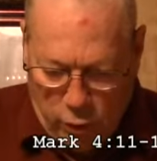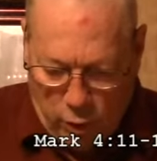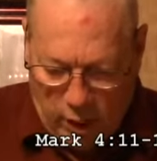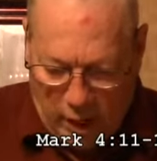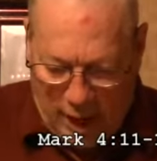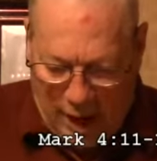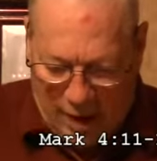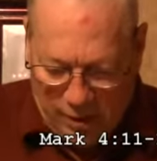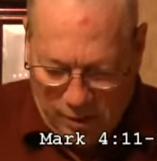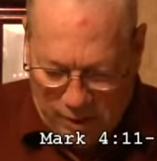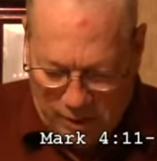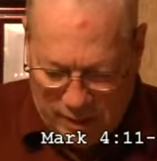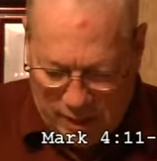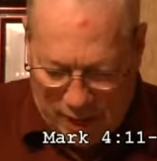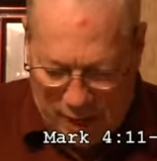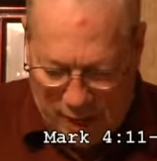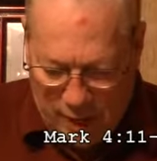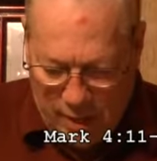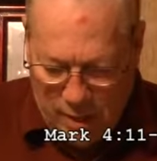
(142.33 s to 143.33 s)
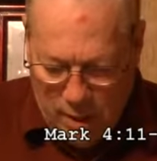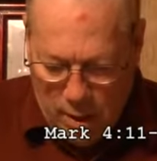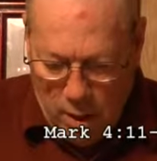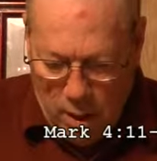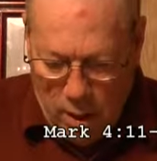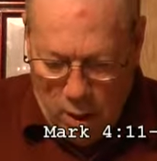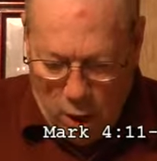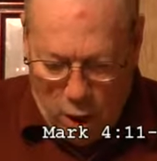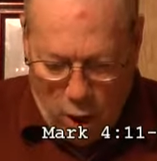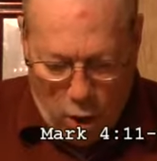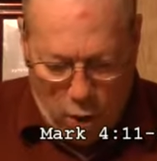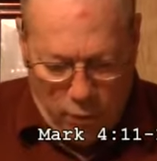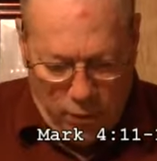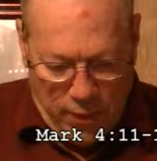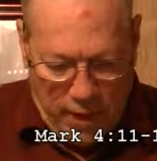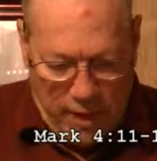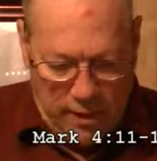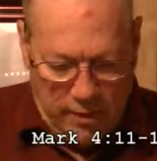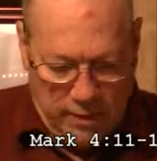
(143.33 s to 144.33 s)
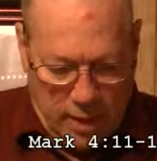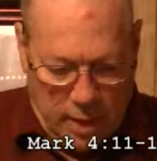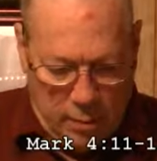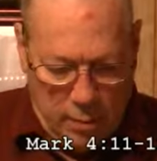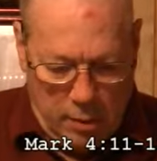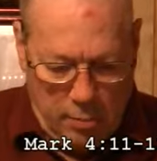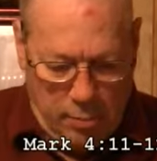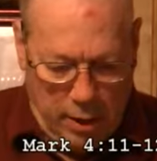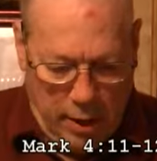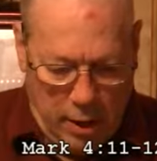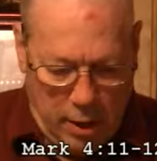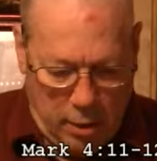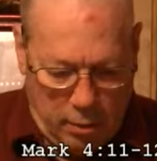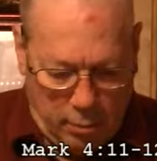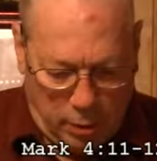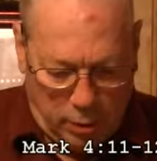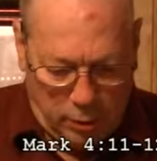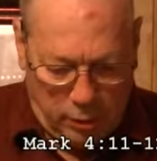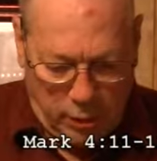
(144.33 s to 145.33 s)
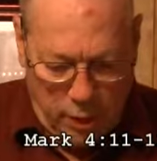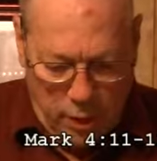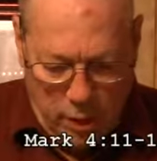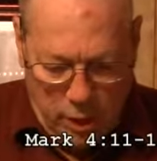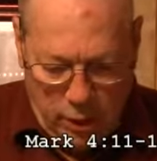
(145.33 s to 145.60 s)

who are outside, all things come in parables,